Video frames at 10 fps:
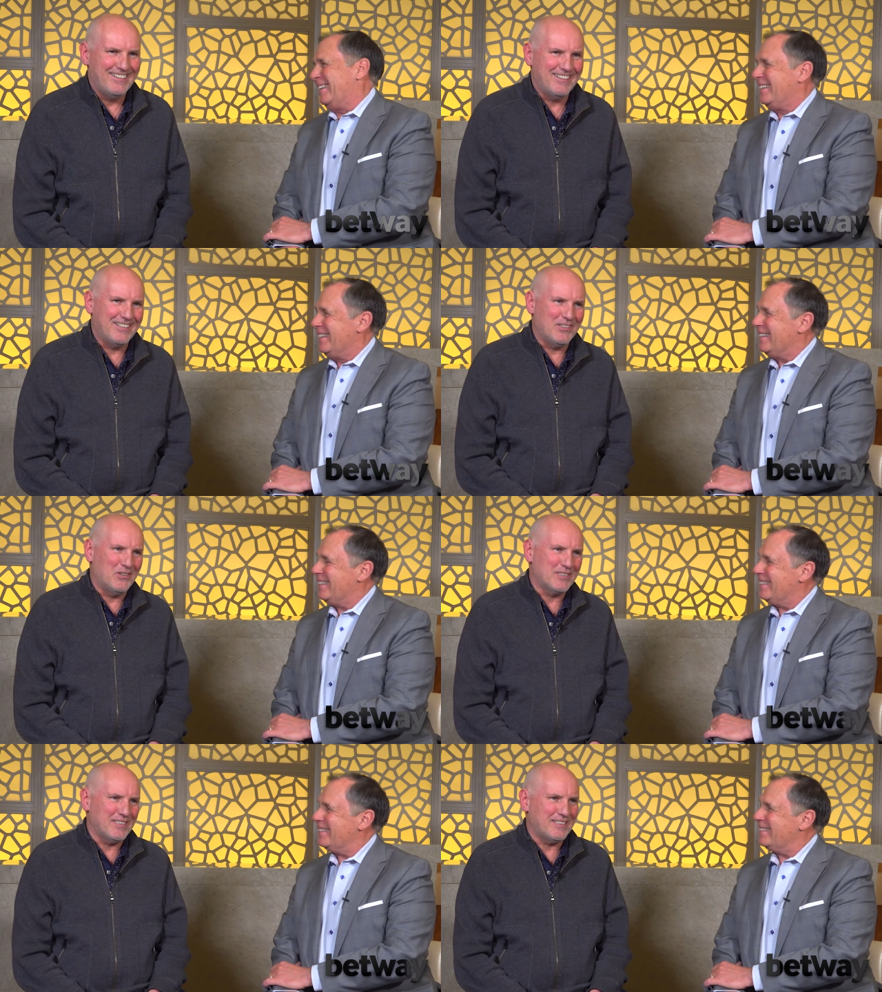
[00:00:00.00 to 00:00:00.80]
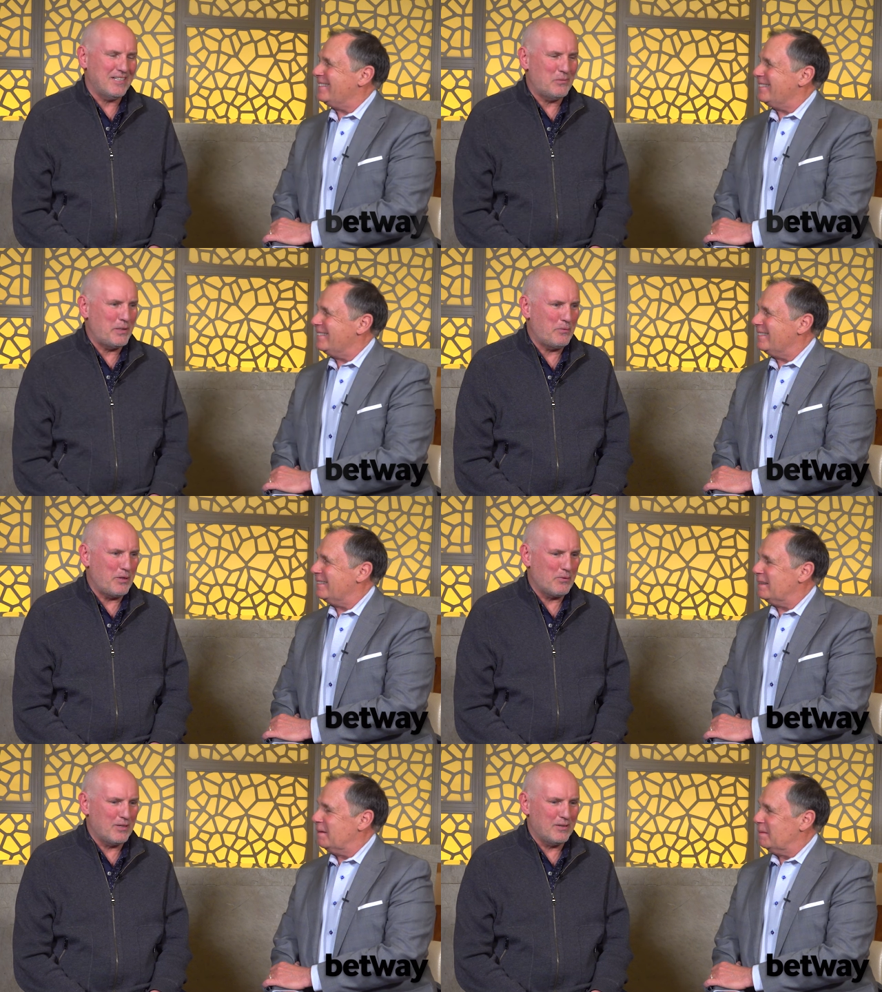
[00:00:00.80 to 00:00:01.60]
Speaker 1: uh, you know, as I said, we, we
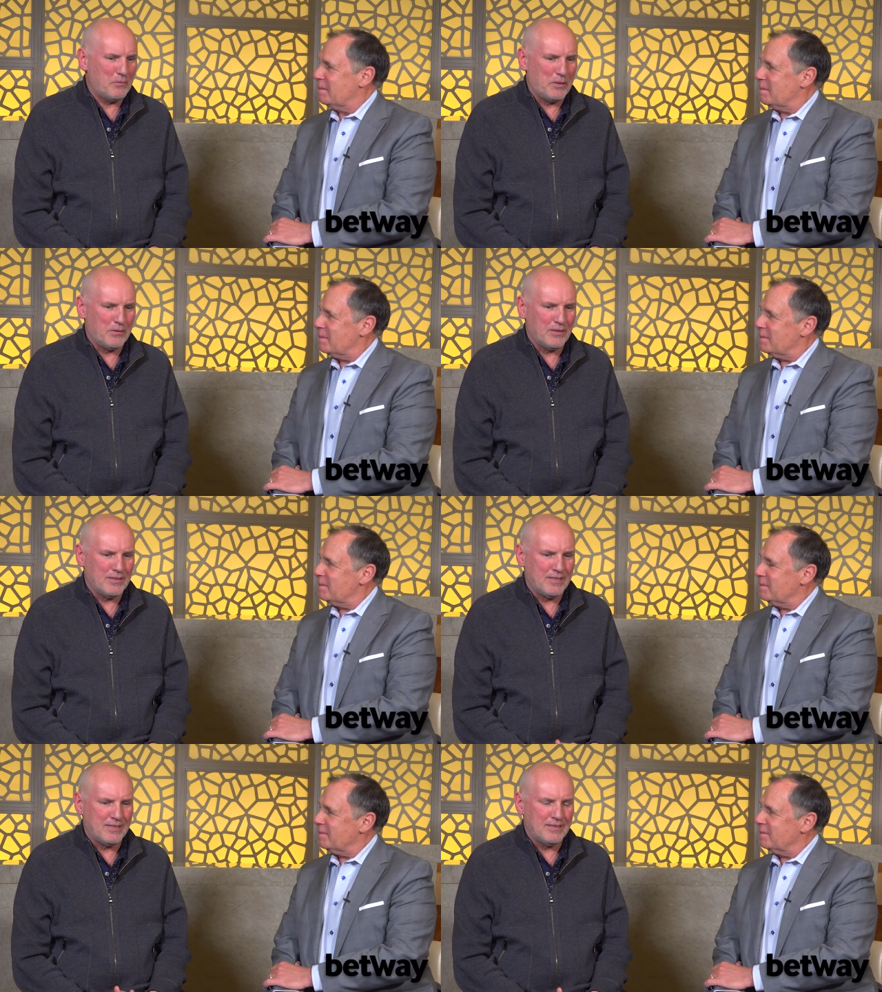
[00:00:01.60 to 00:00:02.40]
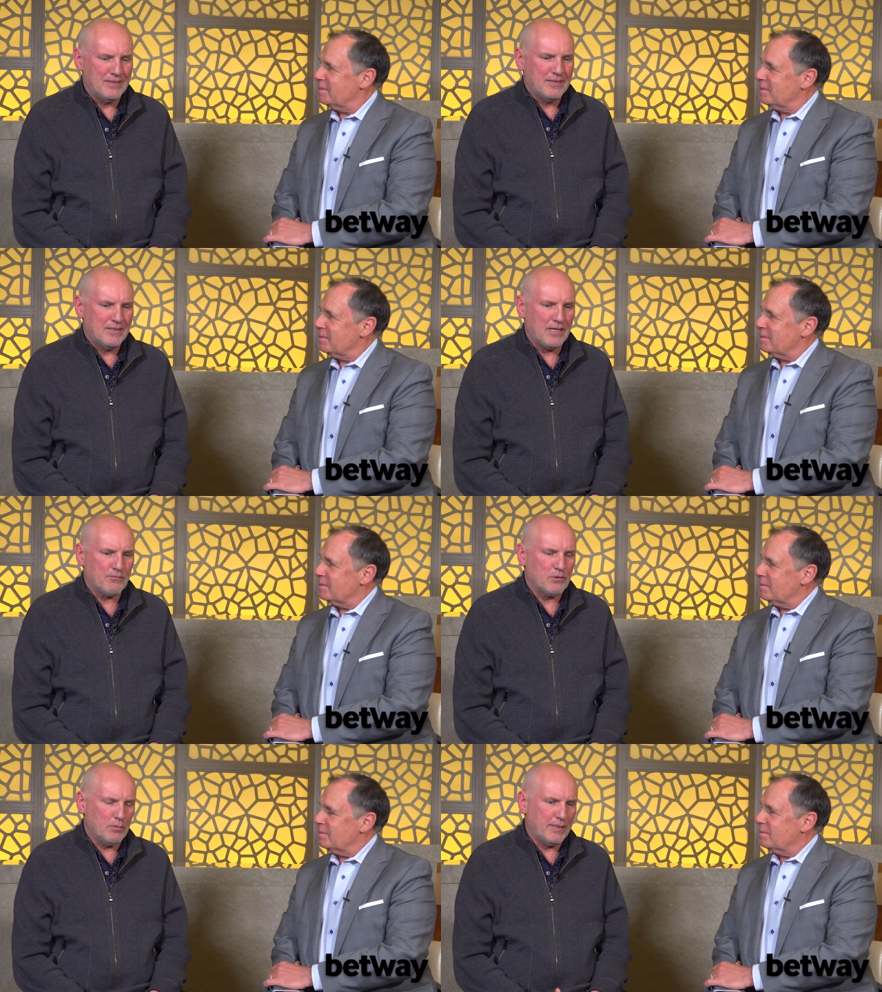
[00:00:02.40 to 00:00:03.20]
were we were uh,
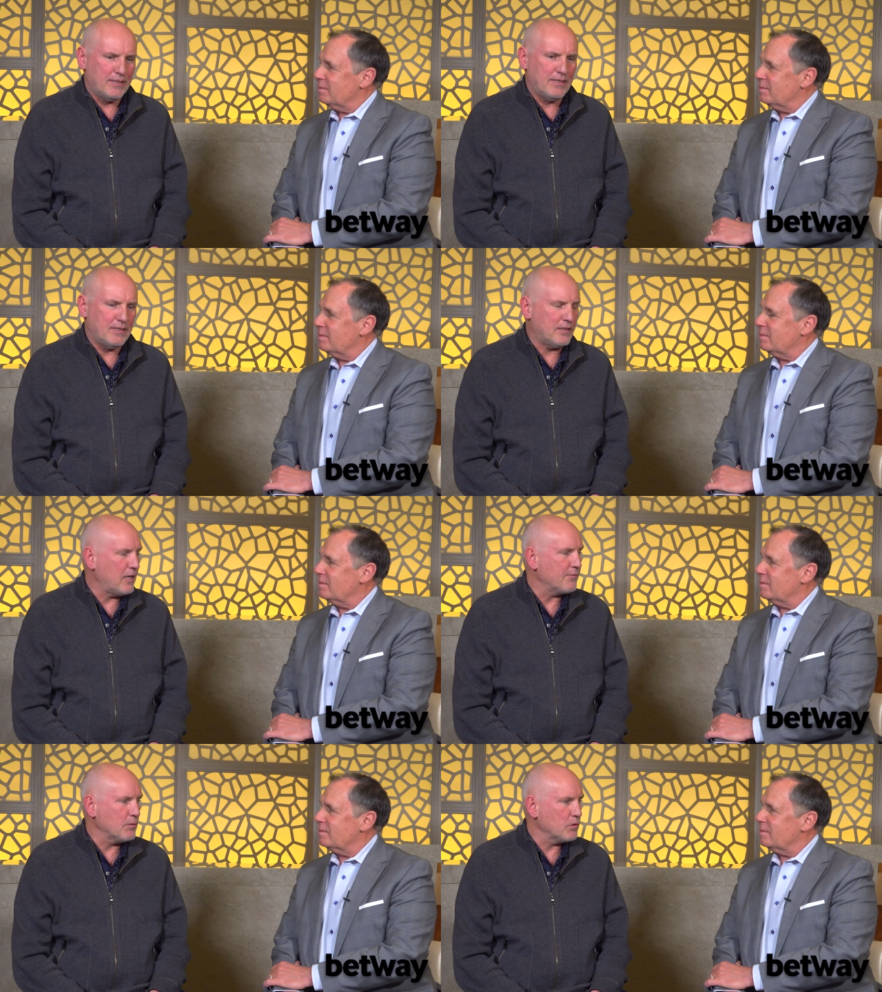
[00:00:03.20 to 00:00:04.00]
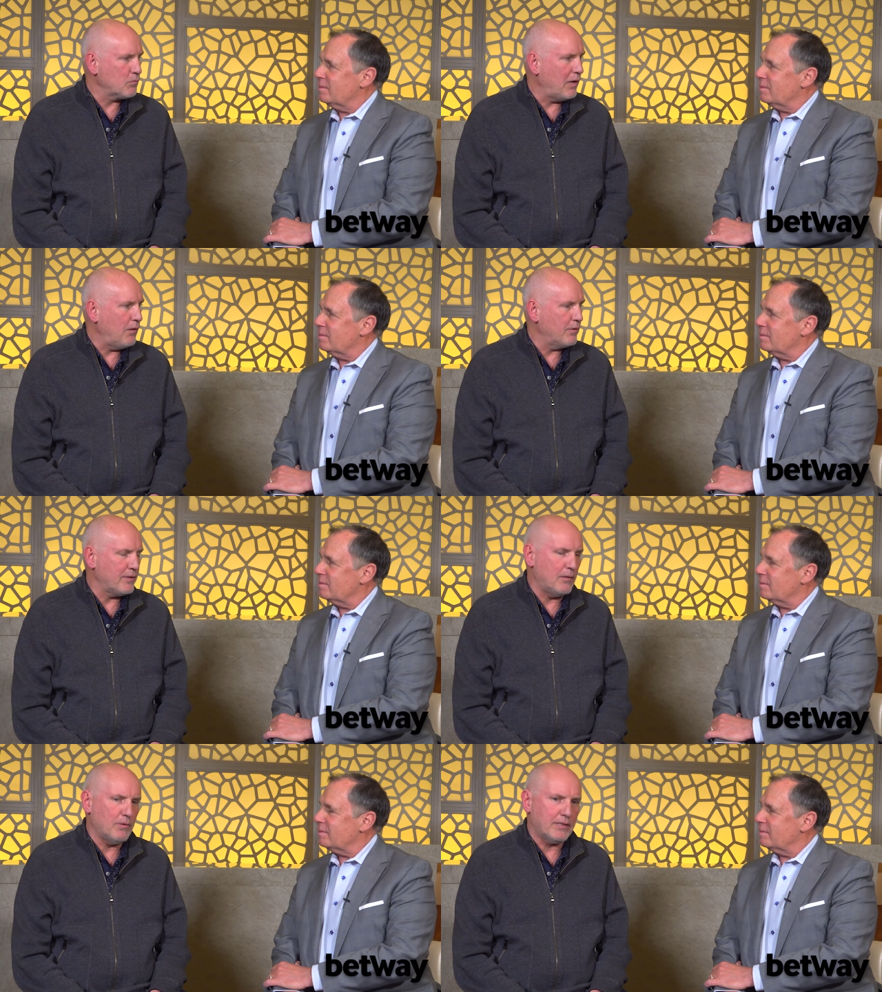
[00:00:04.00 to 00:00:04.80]
comfortably in a, in a, comfortable spot with
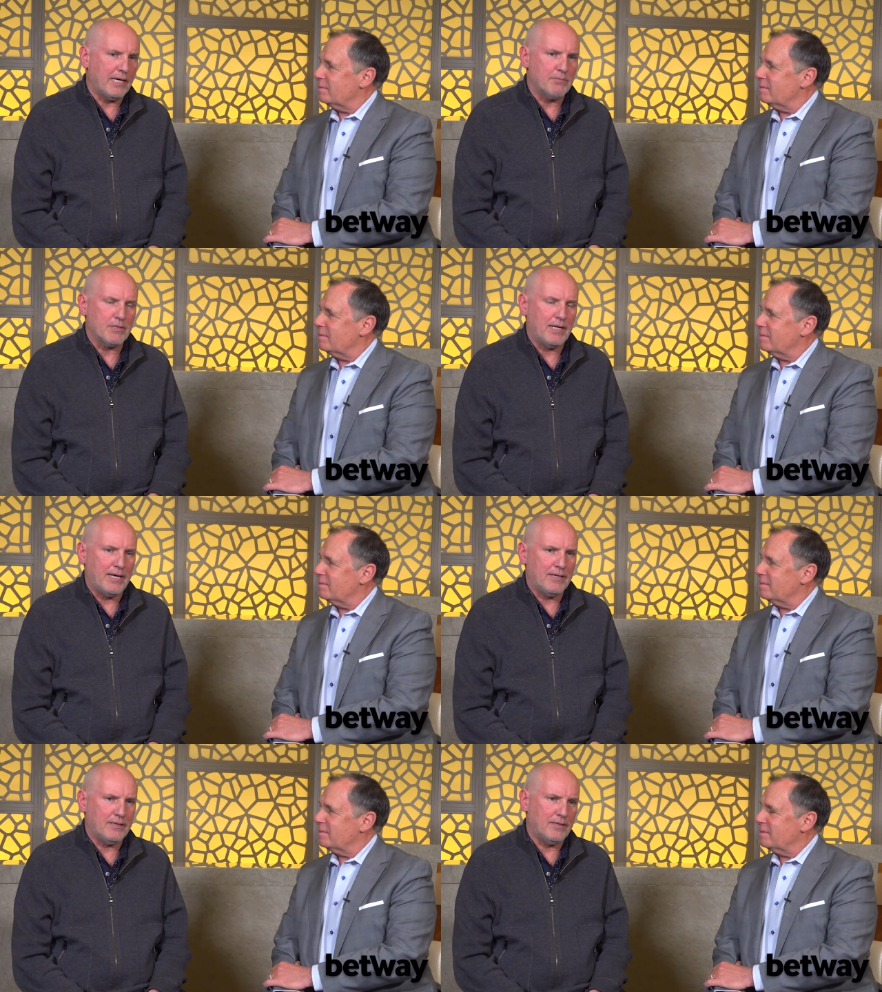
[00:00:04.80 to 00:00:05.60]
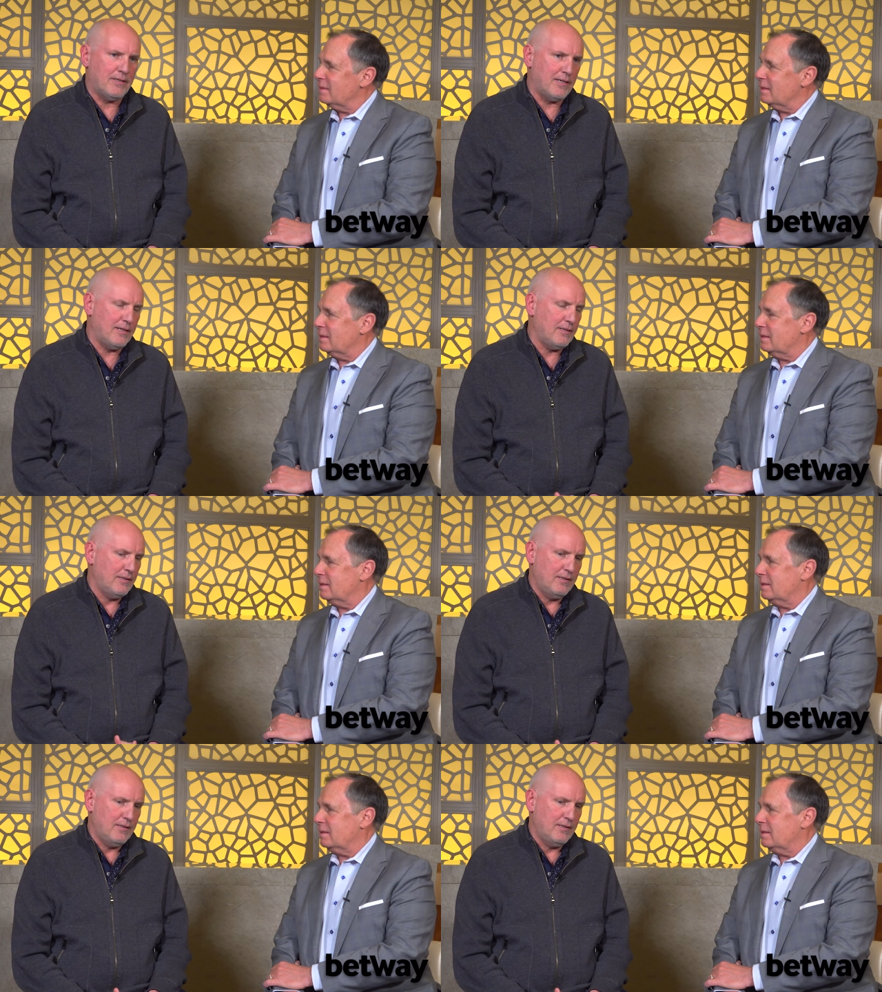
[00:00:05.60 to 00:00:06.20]
them with games in hand, and uh,